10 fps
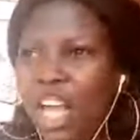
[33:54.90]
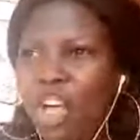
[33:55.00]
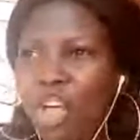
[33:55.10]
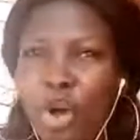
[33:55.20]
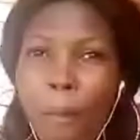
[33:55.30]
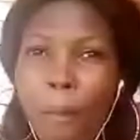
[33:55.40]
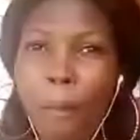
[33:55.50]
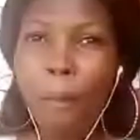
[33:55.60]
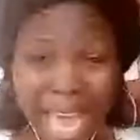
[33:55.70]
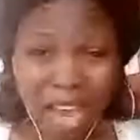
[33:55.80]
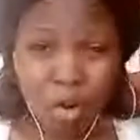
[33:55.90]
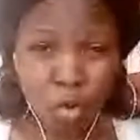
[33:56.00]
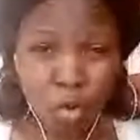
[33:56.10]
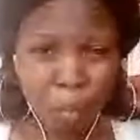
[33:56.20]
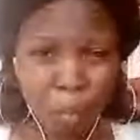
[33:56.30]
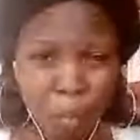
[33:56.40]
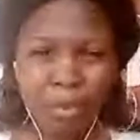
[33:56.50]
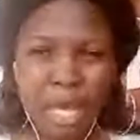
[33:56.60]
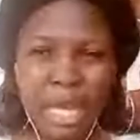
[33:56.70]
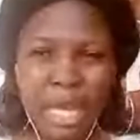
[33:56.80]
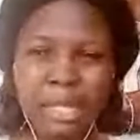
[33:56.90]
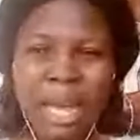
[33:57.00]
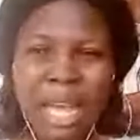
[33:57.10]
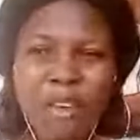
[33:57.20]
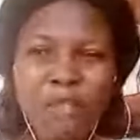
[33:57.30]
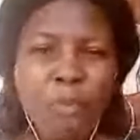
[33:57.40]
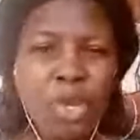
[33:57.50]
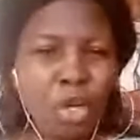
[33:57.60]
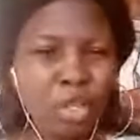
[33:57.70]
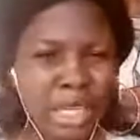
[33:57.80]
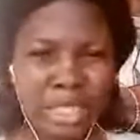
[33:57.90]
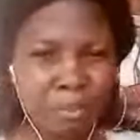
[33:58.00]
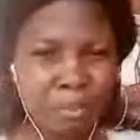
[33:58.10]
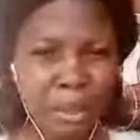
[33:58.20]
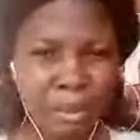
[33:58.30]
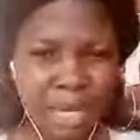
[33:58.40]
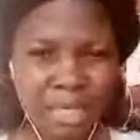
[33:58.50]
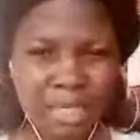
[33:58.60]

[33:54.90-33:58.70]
your peer group. They might even be your church members.